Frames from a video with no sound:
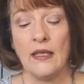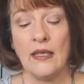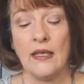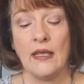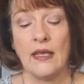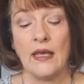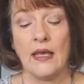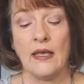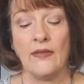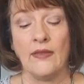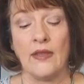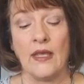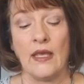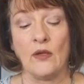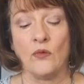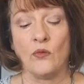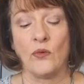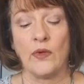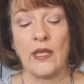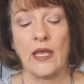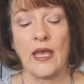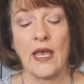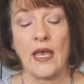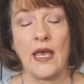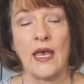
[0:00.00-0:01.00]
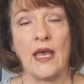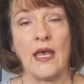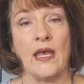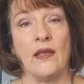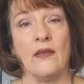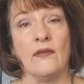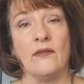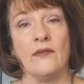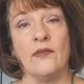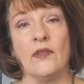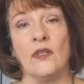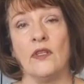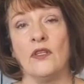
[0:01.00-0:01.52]
And then we
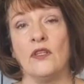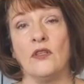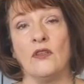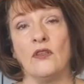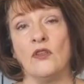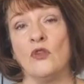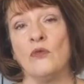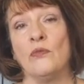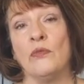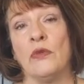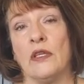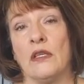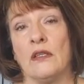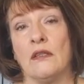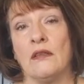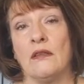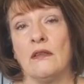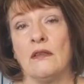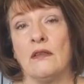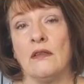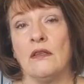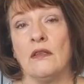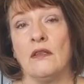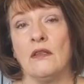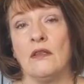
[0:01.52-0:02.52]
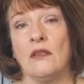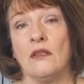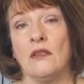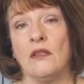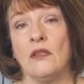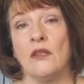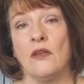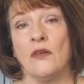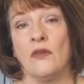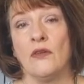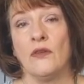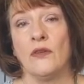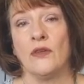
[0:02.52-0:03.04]
have UBIT, you,
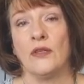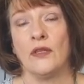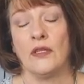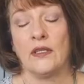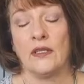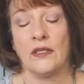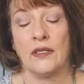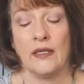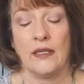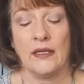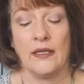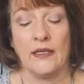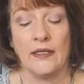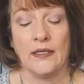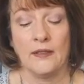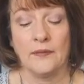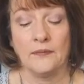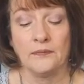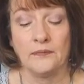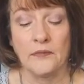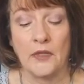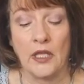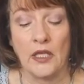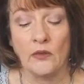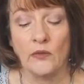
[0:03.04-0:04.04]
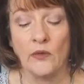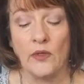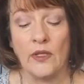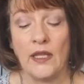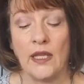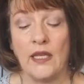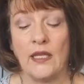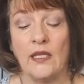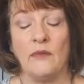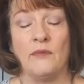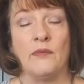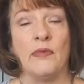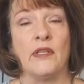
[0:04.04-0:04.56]
know, the um,
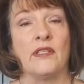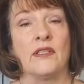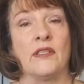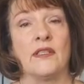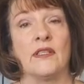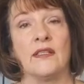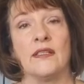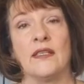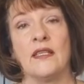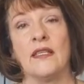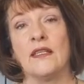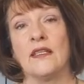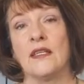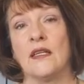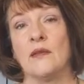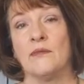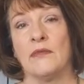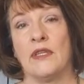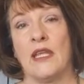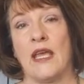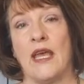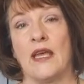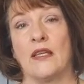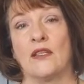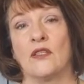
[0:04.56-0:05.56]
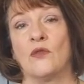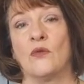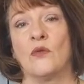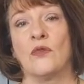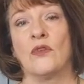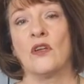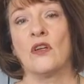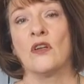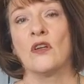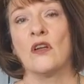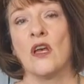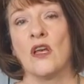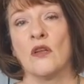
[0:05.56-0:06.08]
unrelated business income tax with
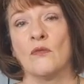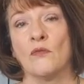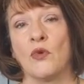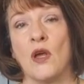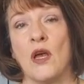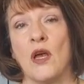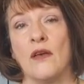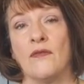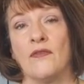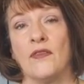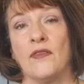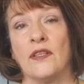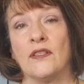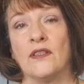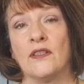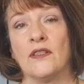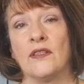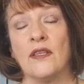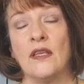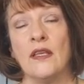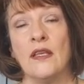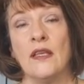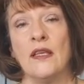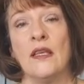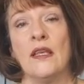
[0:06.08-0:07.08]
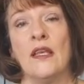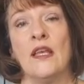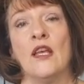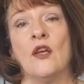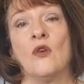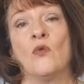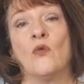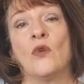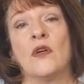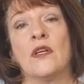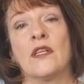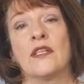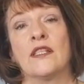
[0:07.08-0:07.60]
our nonprofits
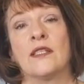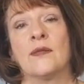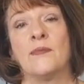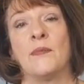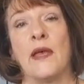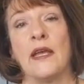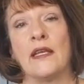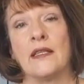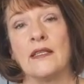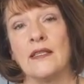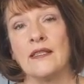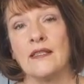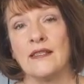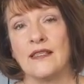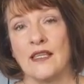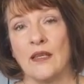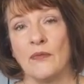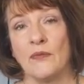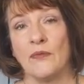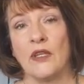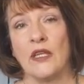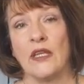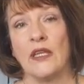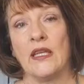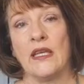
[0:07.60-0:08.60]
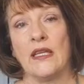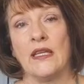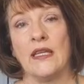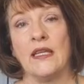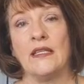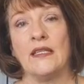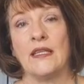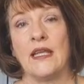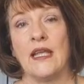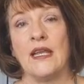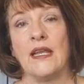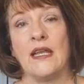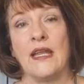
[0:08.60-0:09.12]
we're expecting something any
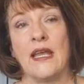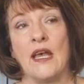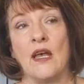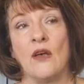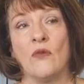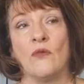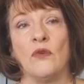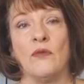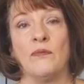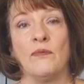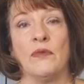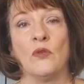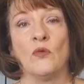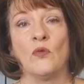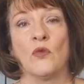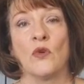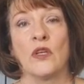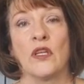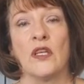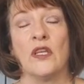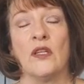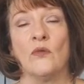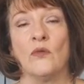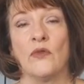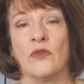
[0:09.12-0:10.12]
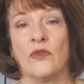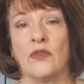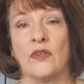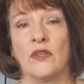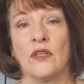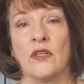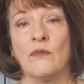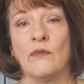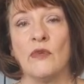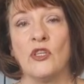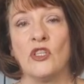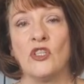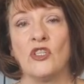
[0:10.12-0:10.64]
day now. We've been working with the
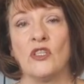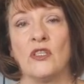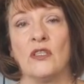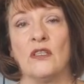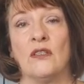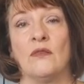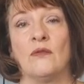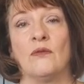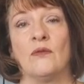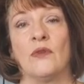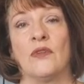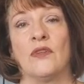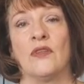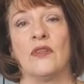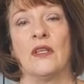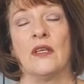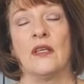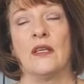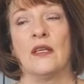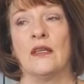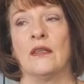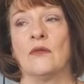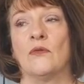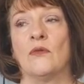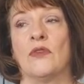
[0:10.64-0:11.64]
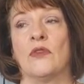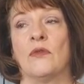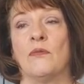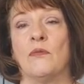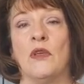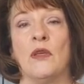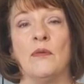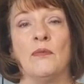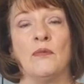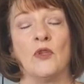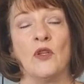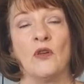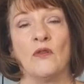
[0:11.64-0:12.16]
commission, with with
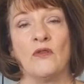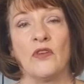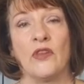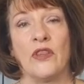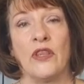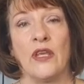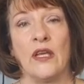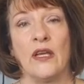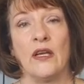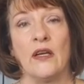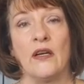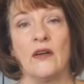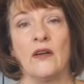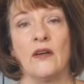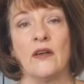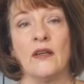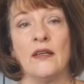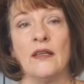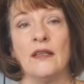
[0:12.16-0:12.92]
people over there.